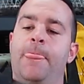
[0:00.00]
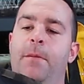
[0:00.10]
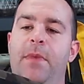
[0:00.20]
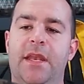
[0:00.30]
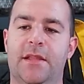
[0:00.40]

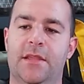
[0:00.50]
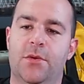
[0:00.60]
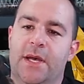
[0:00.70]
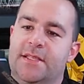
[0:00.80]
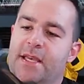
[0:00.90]
made in the
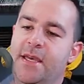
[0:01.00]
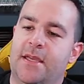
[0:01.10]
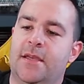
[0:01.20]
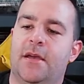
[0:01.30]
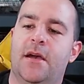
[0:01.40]

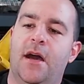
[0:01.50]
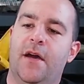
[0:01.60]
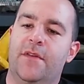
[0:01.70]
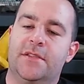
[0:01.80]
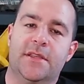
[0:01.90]
USA.
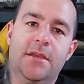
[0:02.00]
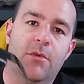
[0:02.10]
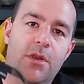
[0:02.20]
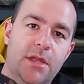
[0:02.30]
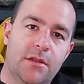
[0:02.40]
Obviously,
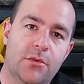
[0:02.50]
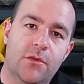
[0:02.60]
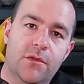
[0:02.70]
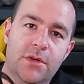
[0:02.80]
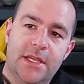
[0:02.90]
we're in
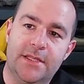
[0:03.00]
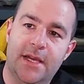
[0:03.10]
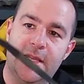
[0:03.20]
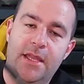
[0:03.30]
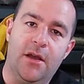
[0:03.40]
Louisville,
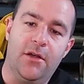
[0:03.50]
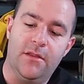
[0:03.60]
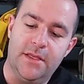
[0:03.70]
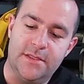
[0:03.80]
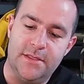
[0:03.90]
Kentucky. All
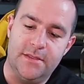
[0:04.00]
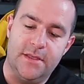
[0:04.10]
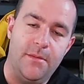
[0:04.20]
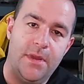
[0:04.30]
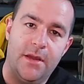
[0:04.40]
of this
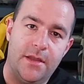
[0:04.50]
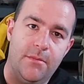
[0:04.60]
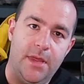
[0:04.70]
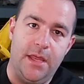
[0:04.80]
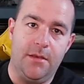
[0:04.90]
is
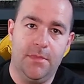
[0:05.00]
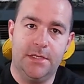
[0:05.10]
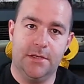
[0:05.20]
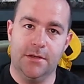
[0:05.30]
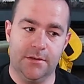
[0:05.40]
American-made
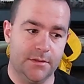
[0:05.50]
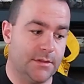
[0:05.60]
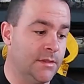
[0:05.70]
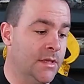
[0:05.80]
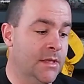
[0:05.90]

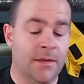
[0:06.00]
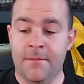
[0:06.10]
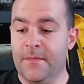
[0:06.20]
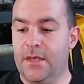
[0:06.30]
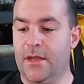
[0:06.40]
materials.
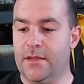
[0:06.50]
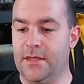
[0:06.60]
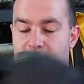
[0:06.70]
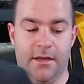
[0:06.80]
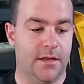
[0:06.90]

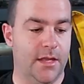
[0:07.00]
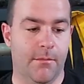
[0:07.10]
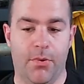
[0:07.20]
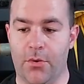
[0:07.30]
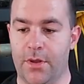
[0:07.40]
Nothing
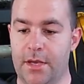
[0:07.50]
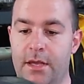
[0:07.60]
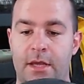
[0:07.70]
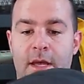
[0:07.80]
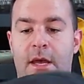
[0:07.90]

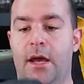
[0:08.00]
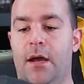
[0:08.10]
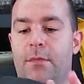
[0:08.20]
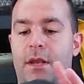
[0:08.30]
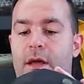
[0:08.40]
imported.
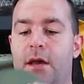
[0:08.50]
And